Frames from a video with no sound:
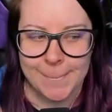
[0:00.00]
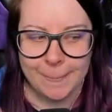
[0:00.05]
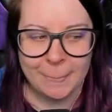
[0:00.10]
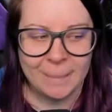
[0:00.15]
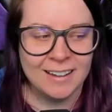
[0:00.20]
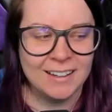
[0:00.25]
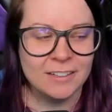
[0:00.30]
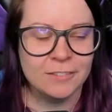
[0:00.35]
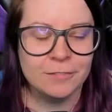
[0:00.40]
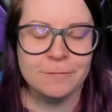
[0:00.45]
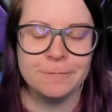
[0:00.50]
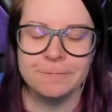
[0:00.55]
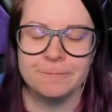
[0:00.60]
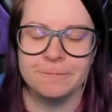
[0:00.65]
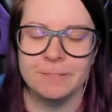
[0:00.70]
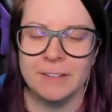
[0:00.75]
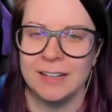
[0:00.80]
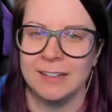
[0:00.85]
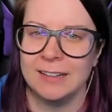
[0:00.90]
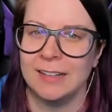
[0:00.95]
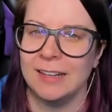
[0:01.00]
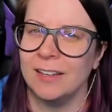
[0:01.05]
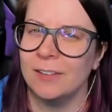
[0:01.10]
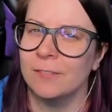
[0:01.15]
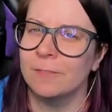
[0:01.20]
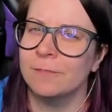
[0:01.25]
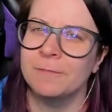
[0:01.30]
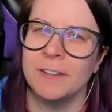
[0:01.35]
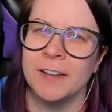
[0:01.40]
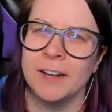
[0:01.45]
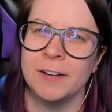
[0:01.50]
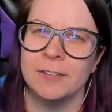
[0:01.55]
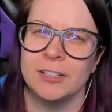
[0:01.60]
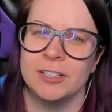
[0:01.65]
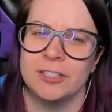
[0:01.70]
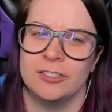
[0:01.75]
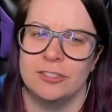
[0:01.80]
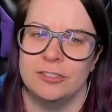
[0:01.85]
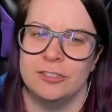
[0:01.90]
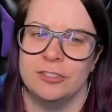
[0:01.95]
it felt like a
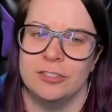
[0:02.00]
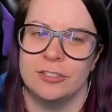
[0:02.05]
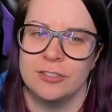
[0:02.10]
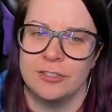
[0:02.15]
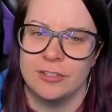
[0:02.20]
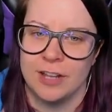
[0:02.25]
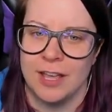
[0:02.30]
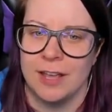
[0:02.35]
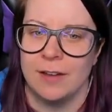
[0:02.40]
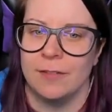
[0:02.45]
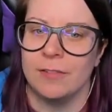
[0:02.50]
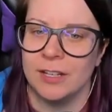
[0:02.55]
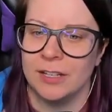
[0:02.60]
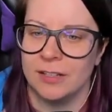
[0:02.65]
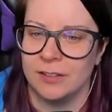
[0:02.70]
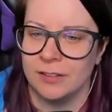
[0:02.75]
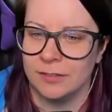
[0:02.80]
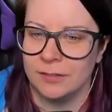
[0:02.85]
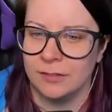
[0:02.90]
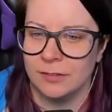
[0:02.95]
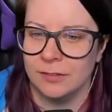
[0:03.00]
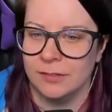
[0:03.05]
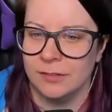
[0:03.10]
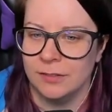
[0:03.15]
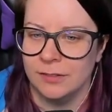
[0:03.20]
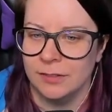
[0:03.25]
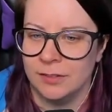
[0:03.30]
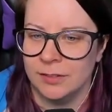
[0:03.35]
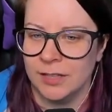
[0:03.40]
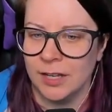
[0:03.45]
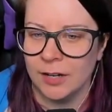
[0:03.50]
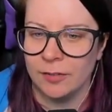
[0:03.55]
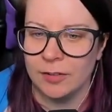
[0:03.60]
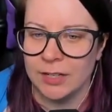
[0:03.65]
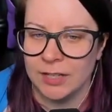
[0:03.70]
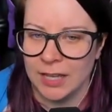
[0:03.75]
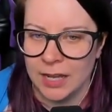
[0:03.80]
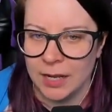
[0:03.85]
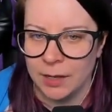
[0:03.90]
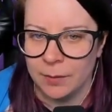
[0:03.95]
very generic scary
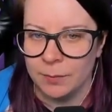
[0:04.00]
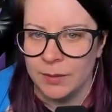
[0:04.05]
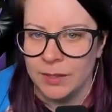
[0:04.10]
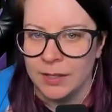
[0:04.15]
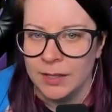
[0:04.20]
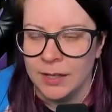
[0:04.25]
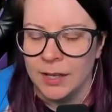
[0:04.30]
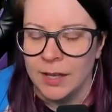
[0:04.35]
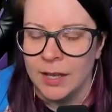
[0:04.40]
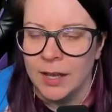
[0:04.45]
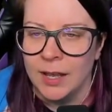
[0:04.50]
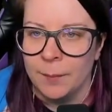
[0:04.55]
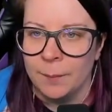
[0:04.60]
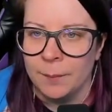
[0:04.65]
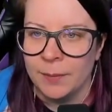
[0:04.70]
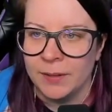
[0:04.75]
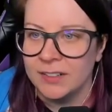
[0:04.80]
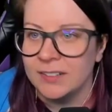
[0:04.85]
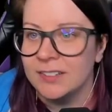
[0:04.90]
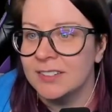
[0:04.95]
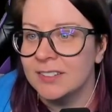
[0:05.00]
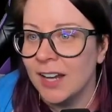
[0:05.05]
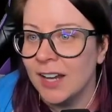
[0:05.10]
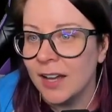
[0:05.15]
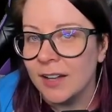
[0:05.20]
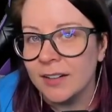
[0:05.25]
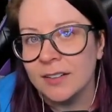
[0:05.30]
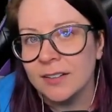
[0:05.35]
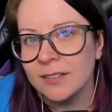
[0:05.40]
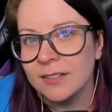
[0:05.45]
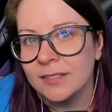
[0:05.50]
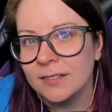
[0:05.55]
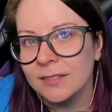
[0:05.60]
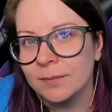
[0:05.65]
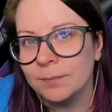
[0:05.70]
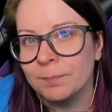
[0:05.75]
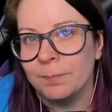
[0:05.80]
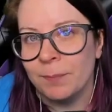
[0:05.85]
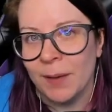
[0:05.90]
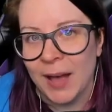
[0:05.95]
game. But it's not
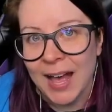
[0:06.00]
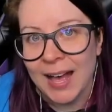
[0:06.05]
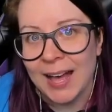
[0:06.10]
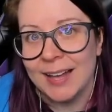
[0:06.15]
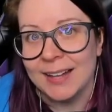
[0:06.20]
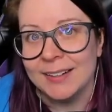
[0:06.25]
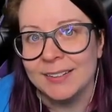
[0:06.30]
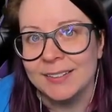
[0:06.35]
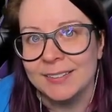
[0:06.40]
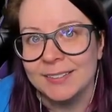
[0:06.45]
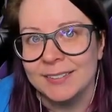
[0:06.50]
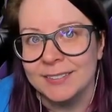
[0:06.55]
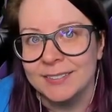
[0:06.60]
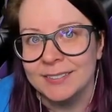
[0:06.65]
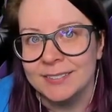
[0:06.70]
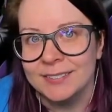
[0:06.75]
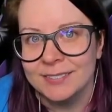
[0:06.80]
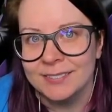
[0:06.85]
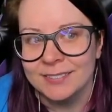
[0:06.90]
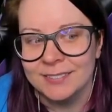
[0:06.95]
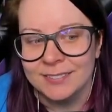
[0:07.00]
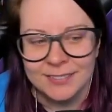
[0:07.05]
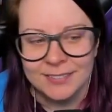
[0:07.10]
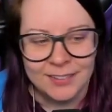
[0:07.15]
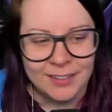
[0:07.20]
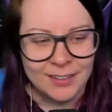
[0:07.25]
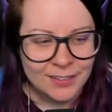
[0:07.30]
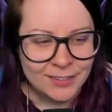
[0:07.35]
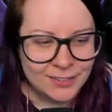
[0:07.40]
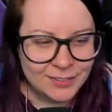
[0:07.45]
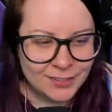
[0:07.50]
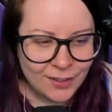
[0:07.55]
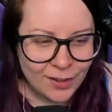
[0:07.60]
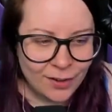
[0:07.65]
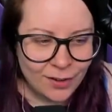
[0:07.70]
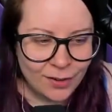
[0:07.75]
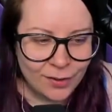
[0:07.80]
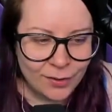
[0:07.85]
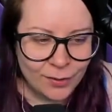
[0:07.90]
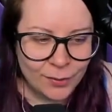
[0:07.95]
bad.
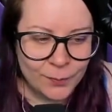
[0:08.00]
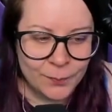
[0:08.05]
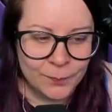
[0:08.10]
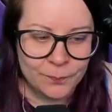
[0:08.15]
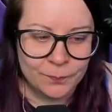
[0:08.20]
So